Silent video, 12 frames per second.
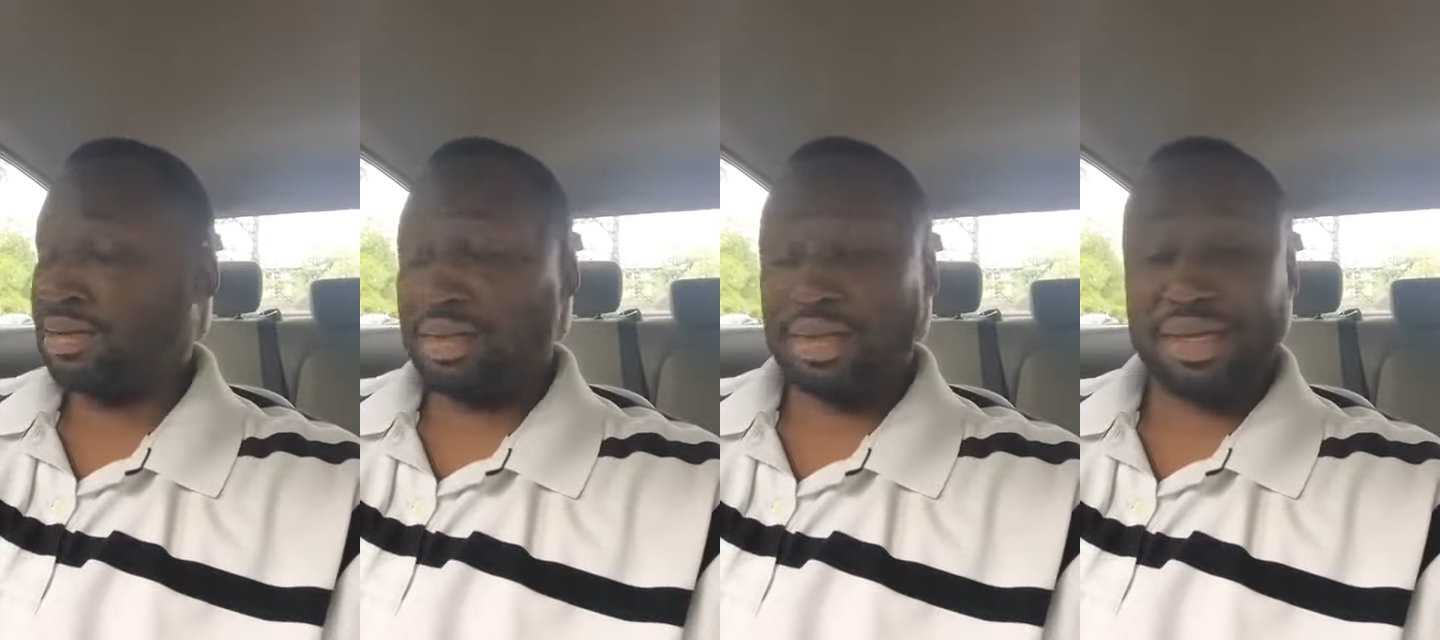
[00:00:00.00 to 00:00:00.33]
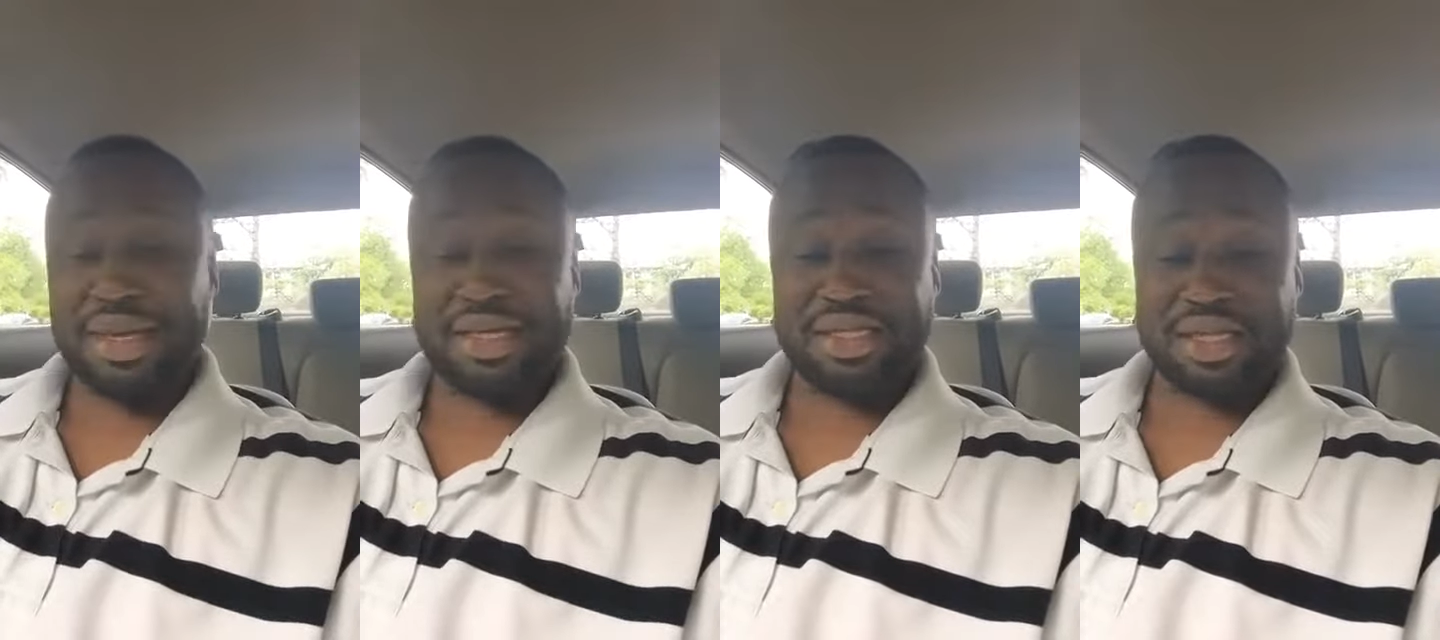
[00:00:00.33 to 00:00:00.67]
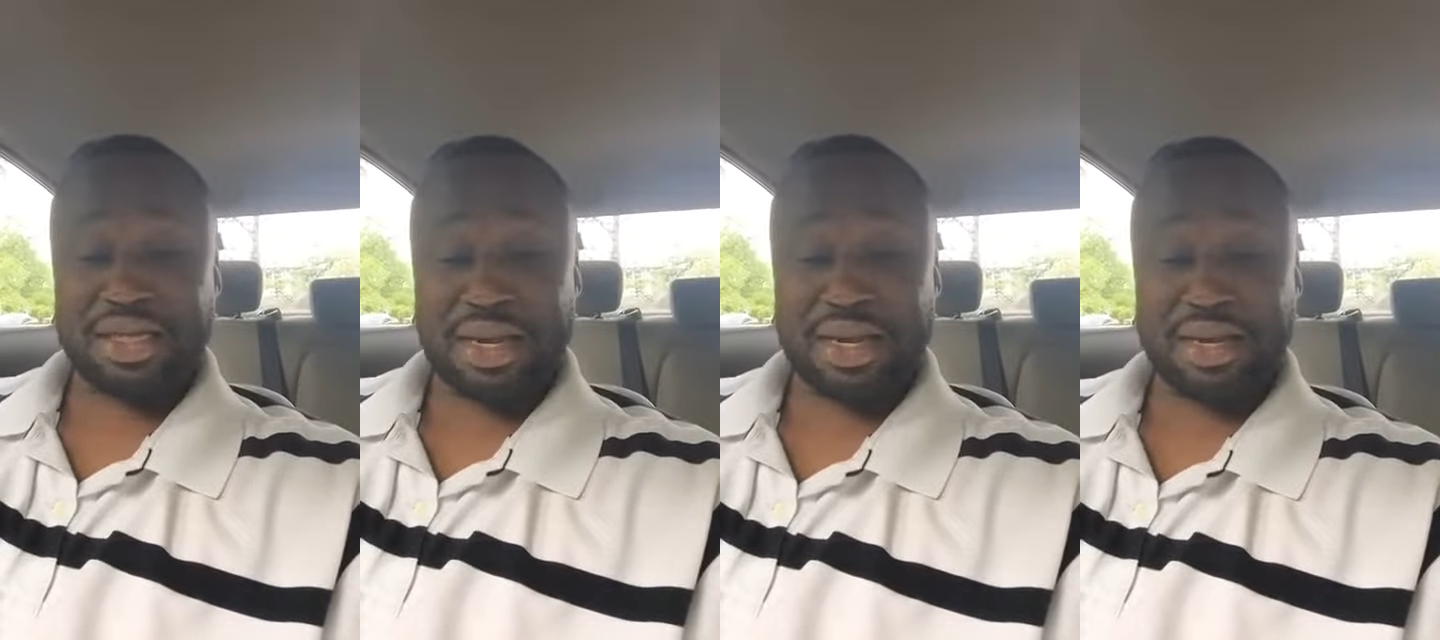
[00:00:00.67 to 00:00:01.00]

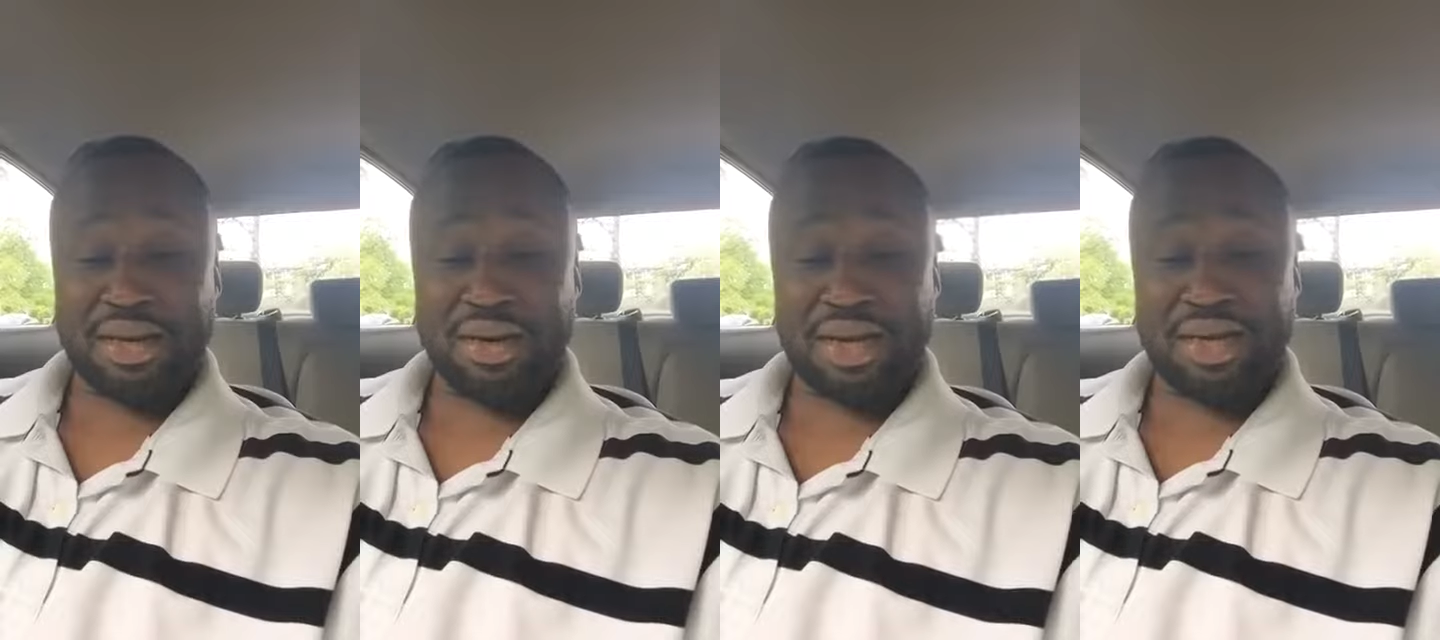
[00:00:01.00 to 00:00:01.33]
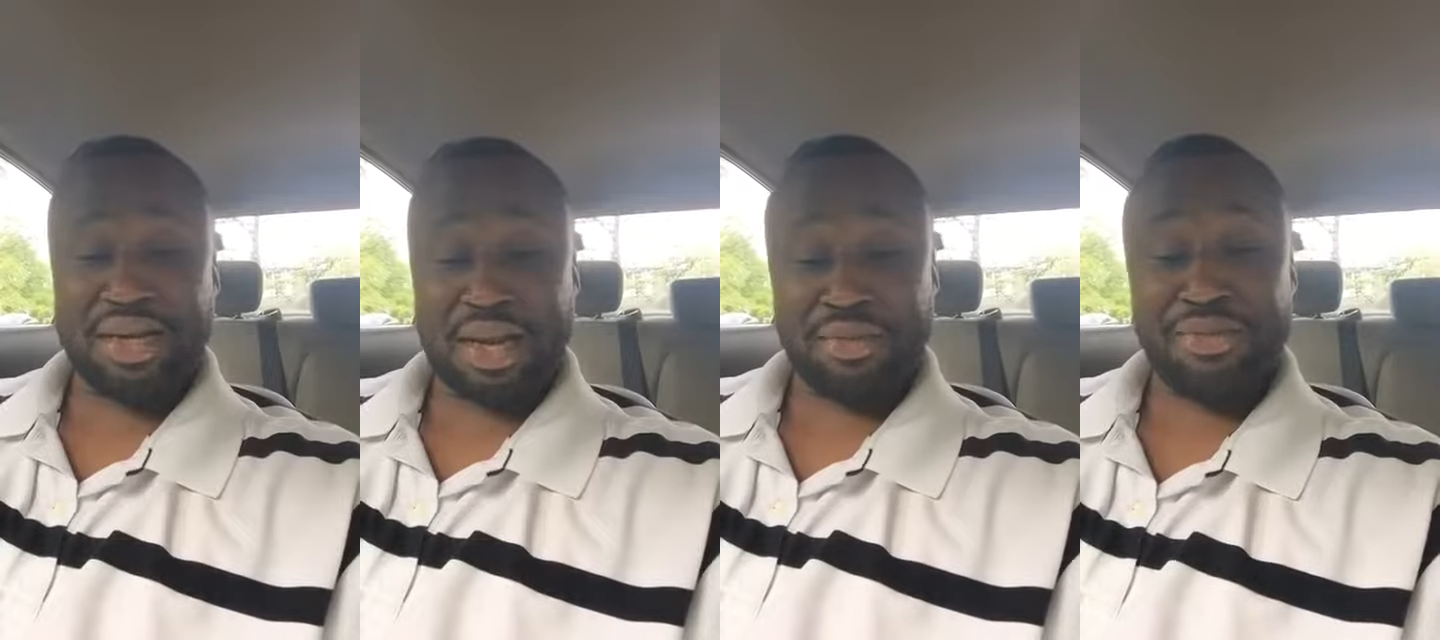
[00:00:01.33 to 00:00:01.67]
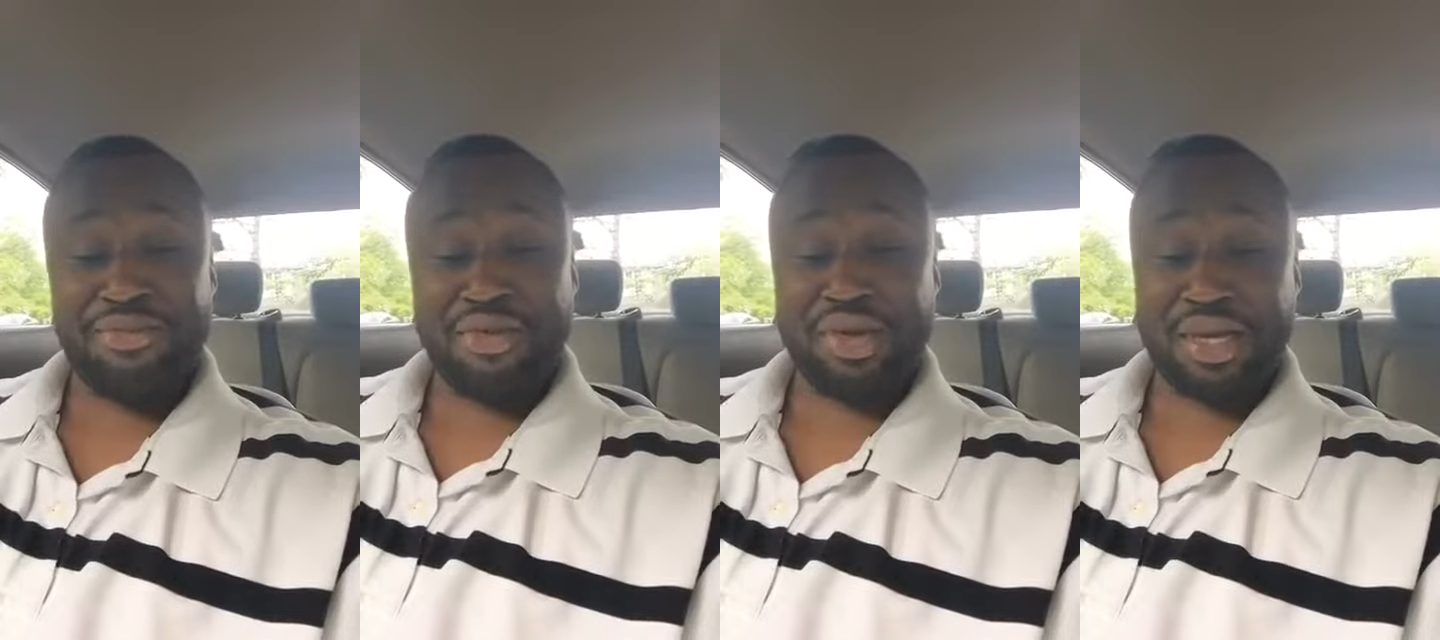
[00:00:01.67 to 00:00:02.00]
yesterday or the day
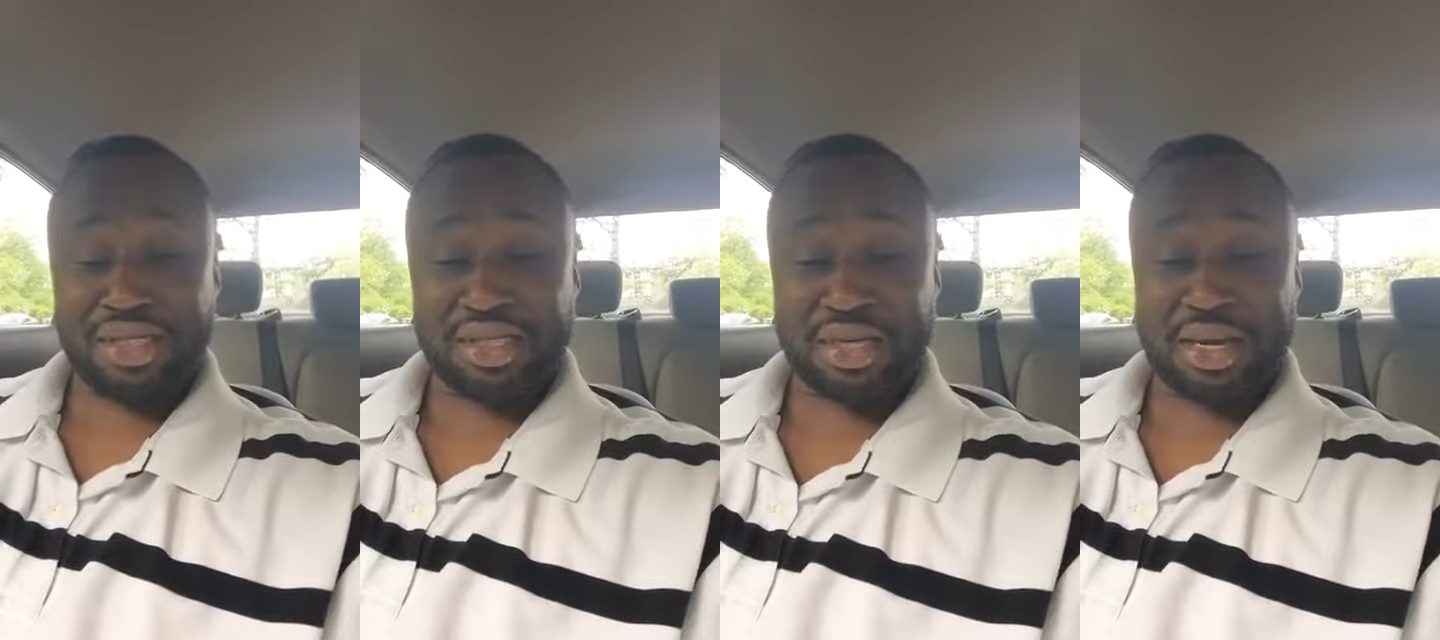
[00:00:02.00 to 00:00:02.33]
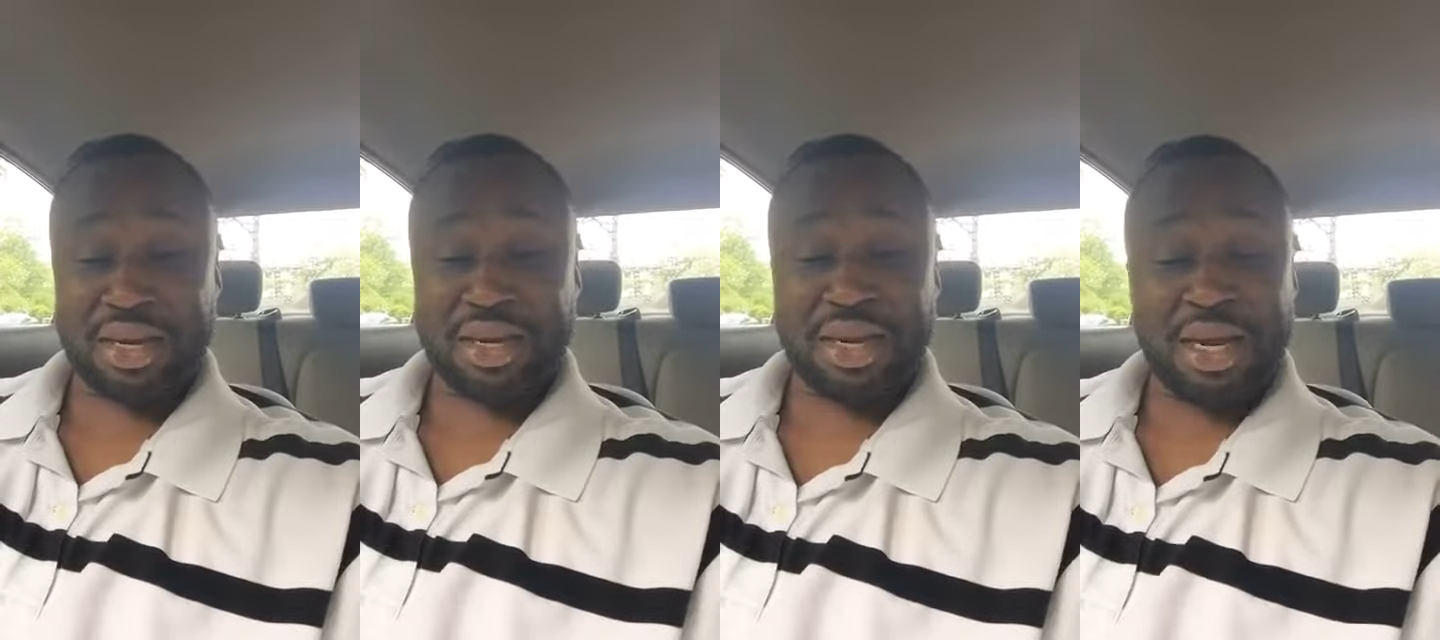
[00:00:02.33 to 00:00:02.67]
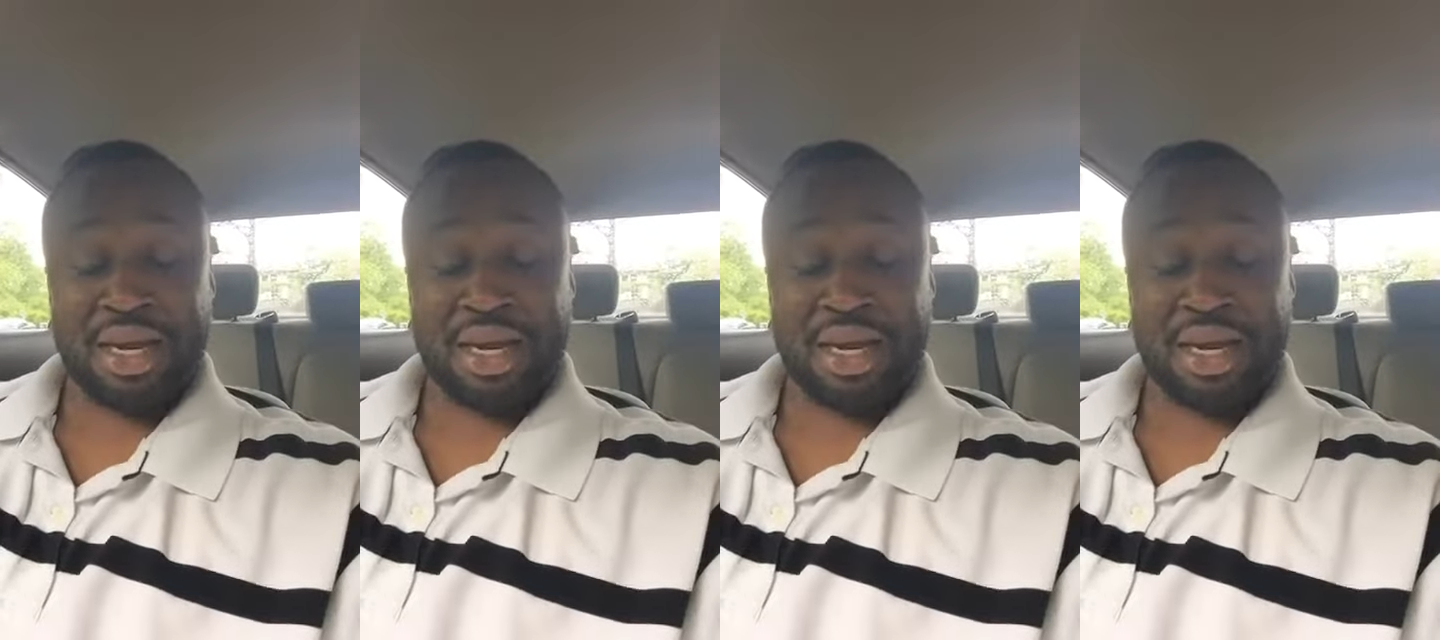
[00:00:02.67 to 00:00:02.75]
before yesterday